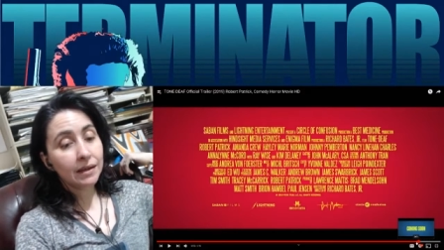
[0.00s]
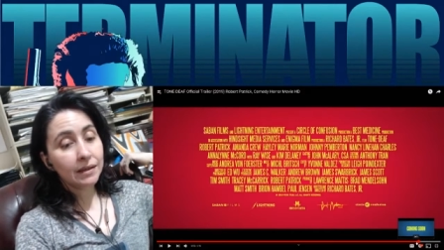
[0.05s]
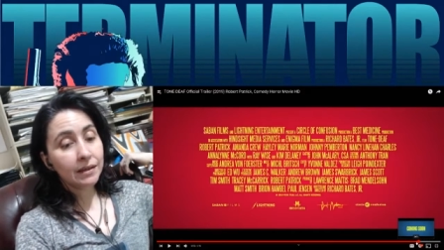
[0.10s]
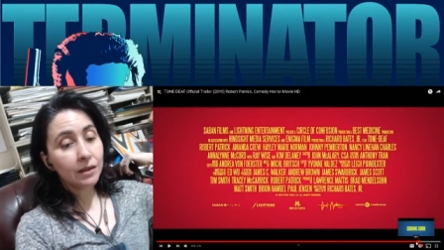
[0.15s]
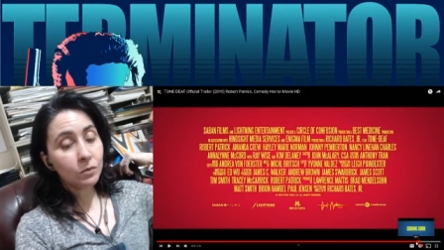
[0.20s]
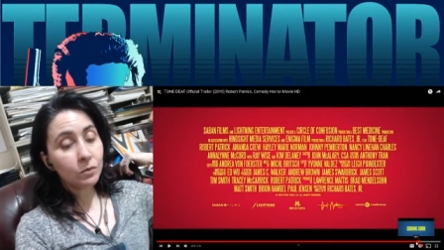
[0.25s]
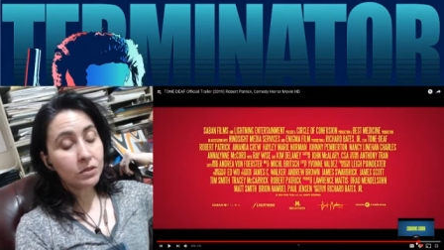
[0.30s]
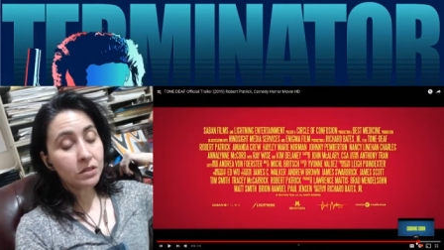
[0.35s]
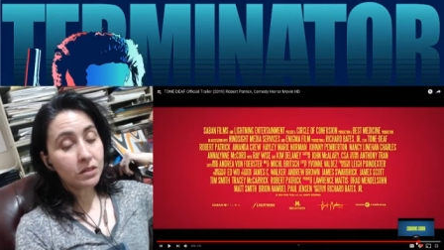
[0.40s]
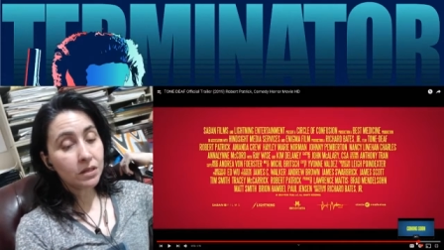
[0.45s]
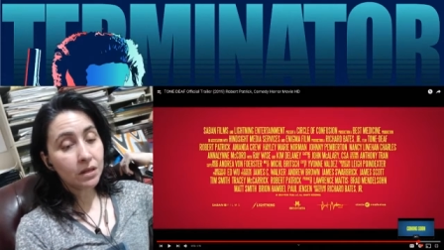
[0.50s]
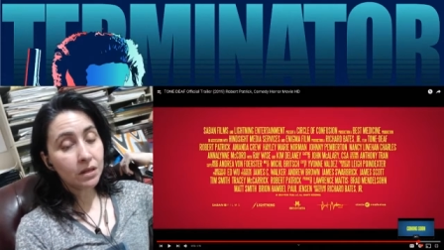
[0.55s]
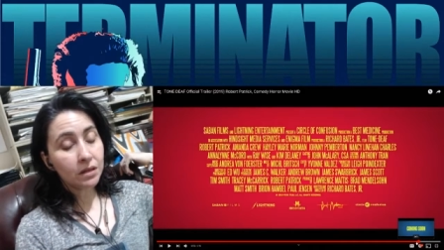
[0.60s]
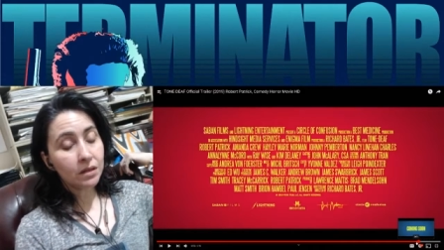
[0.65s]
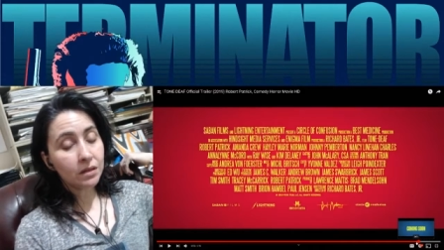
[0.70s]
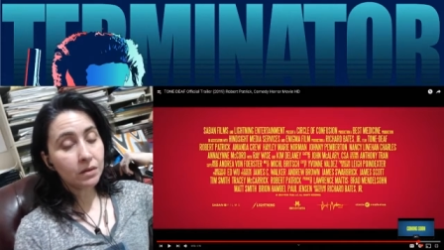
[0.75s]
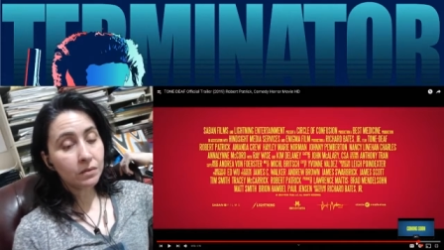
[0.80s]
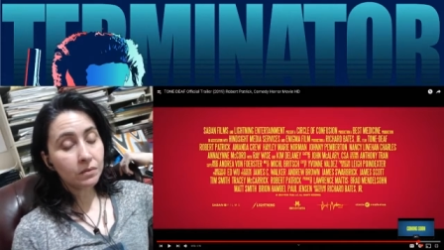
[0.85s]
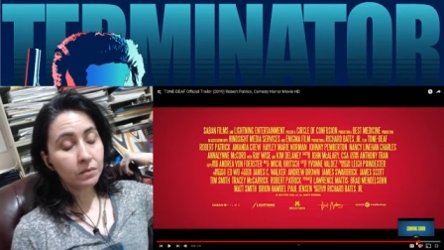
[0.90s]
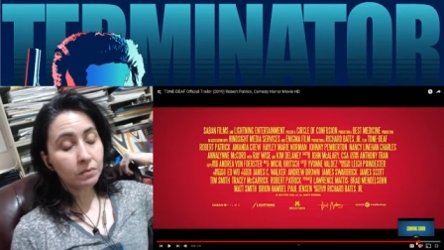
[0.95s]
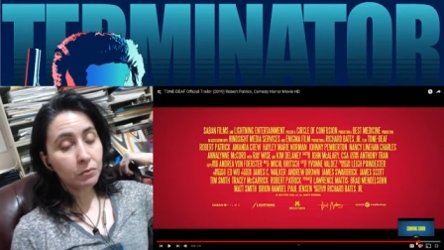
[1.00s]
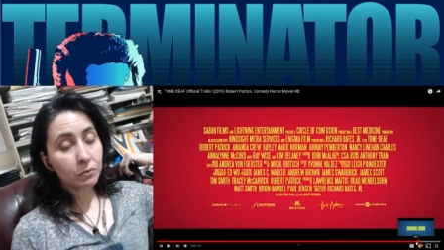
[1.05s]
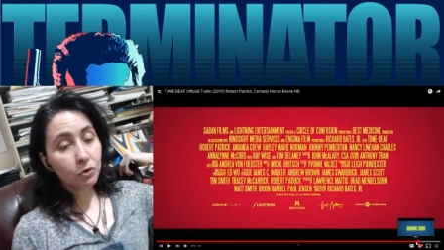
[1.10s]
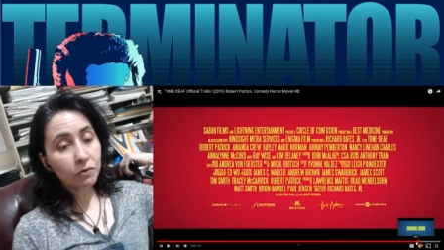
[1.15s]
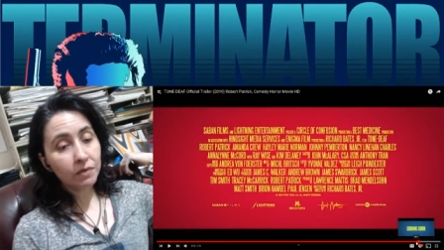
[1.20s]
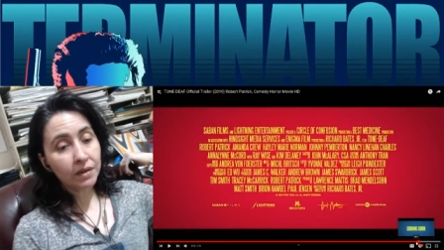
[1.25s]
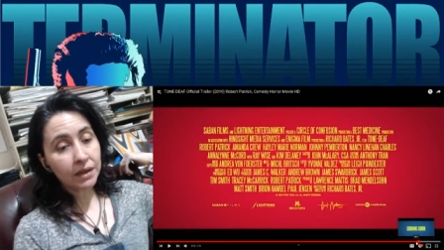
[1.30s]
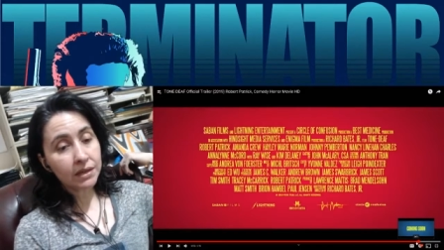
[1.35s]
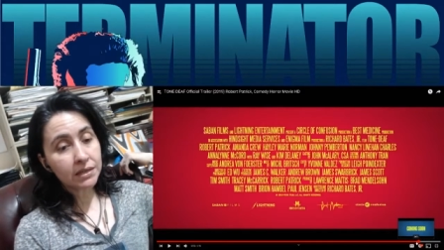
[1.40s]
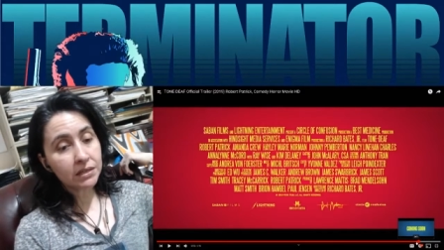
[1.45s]
There was a
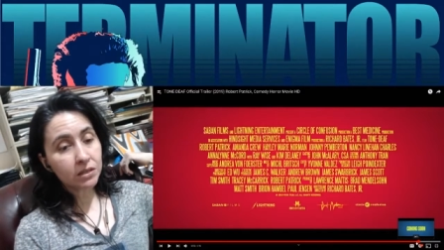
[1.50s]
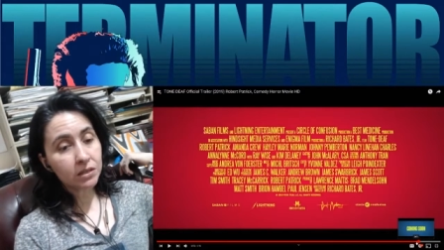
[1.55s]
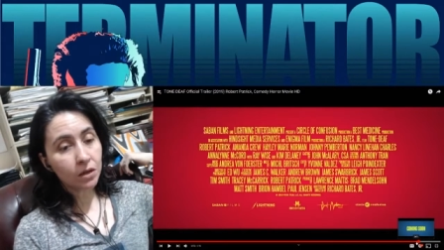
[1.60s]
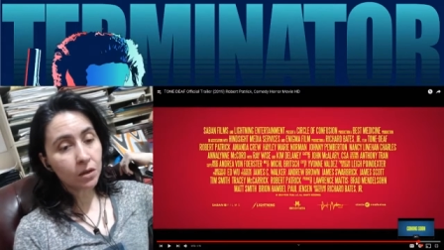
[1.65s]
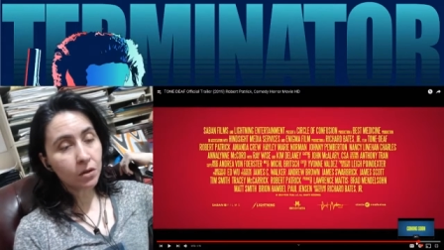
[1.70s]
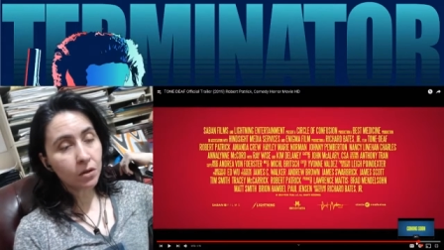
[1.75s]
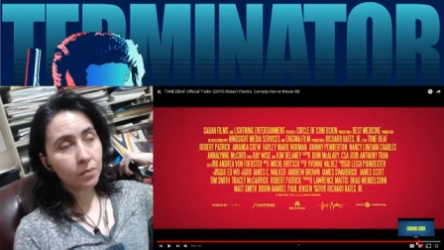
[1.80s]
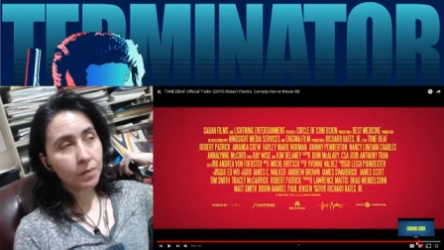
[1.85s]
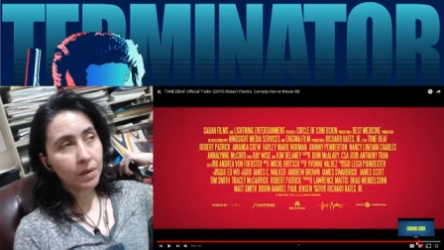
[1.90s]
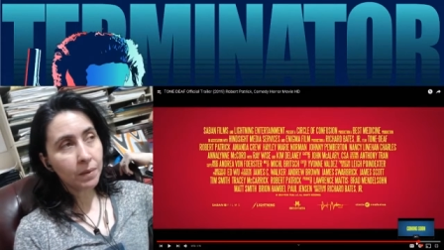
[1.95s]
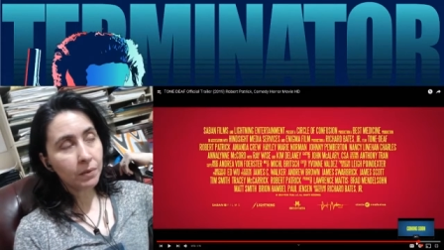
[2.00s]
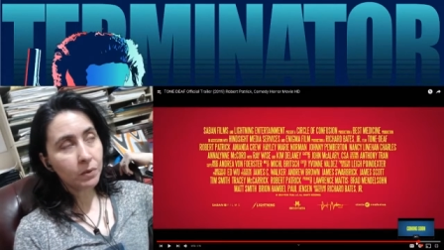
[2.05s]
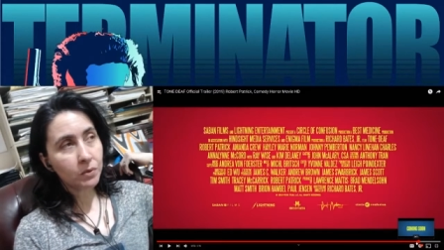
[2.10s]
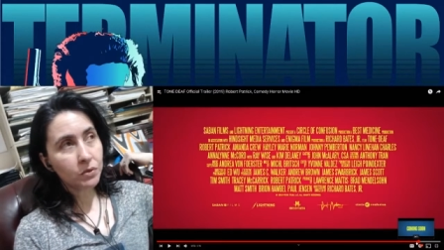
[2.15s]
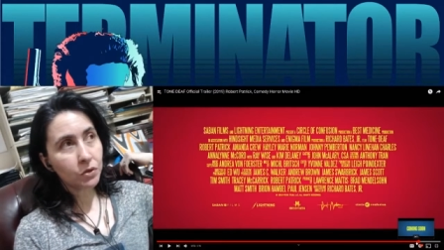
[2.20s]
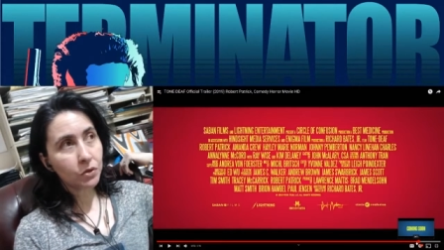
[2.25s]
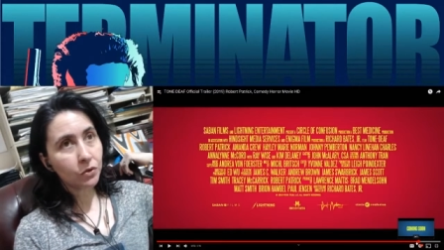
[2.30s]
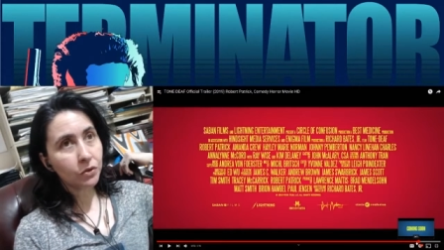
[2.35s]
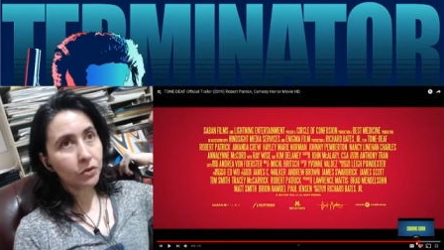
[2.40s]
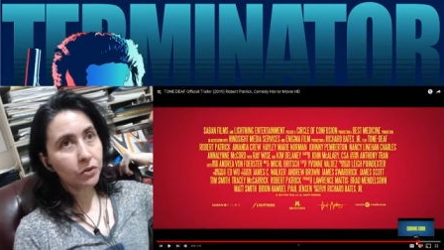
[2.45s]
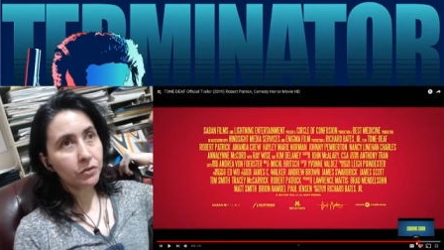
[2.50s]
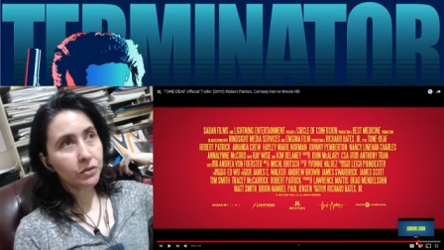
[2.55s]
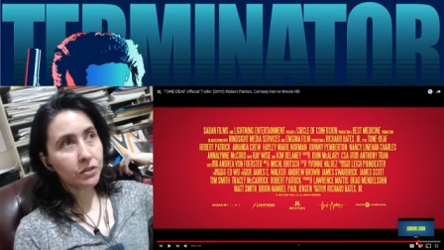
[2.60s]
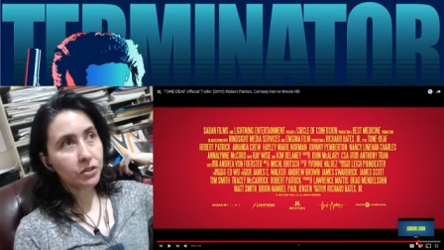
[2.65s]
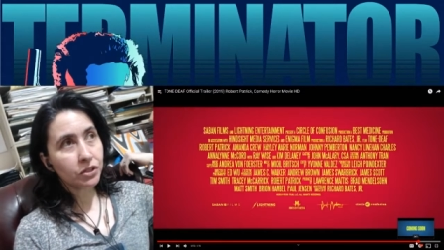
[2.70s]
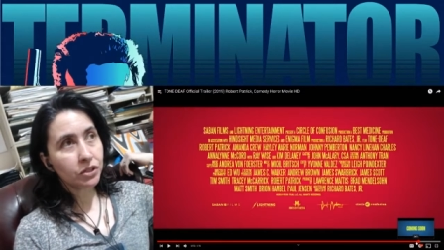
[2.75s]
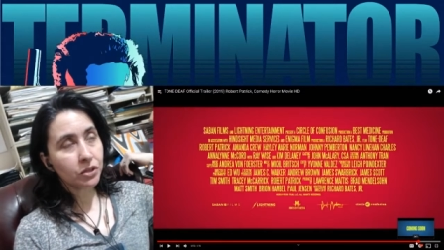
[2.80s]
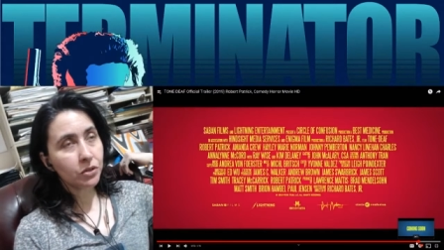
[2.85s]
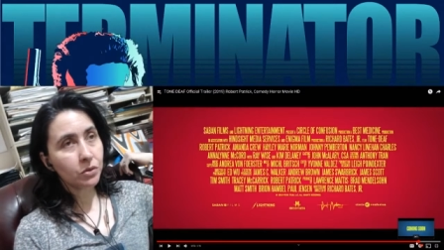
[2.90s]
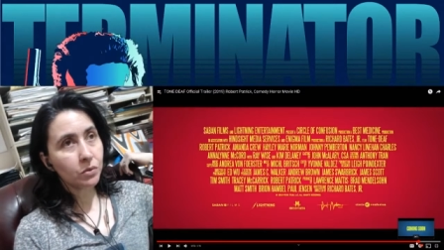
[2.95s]
movie I saw, maybe it was earlier
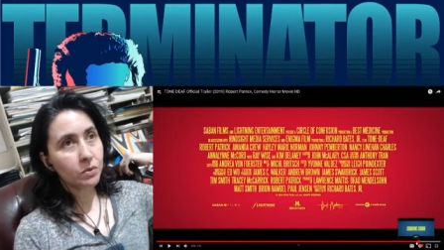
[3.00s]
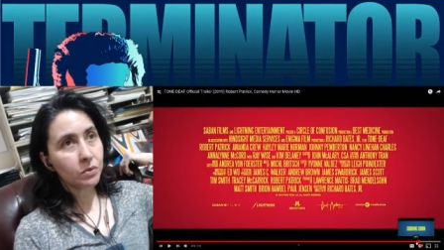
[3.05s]
this year,